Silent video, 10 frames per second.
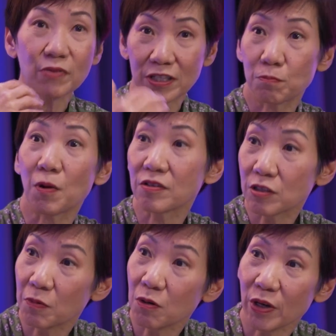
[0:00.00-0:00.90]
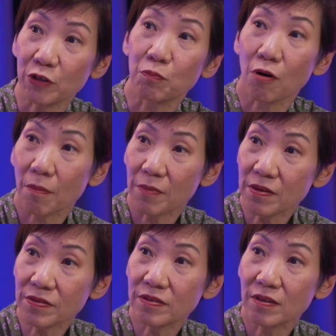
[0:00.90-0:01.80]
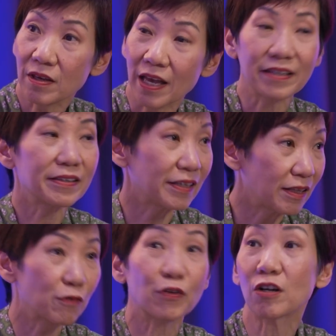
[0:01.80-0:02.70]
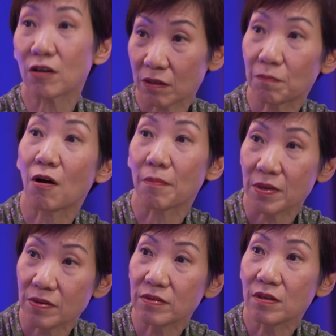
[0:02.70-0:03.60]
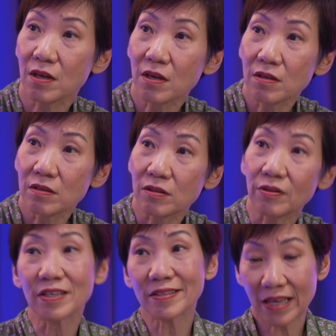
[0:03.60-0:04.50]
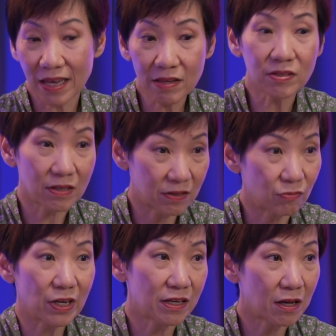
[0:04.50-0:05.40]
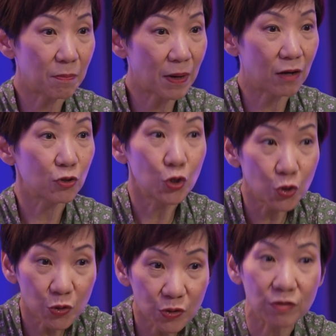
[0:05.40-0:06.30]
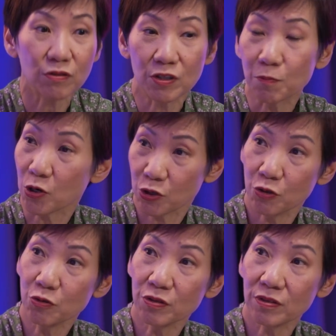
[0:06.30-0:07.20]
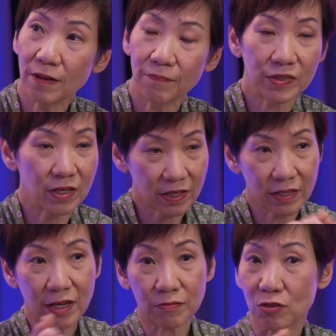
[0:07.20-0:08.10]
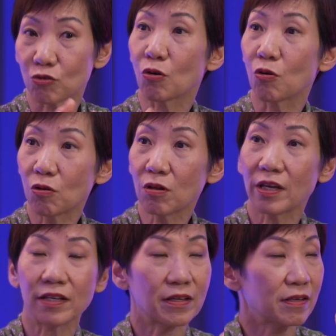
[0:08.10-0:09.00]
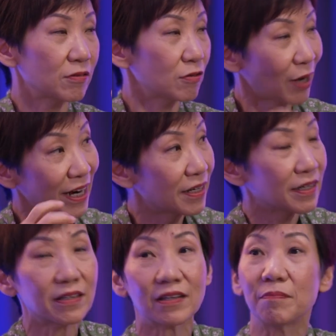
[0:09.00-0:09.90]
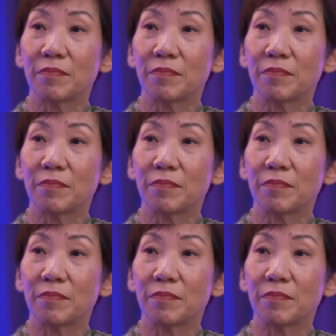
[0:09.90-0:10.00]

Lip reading: responsible, what you promise, and then delivering on the promise. So in this case, it's really about used sport shoes, taking out the sole and then grinding it and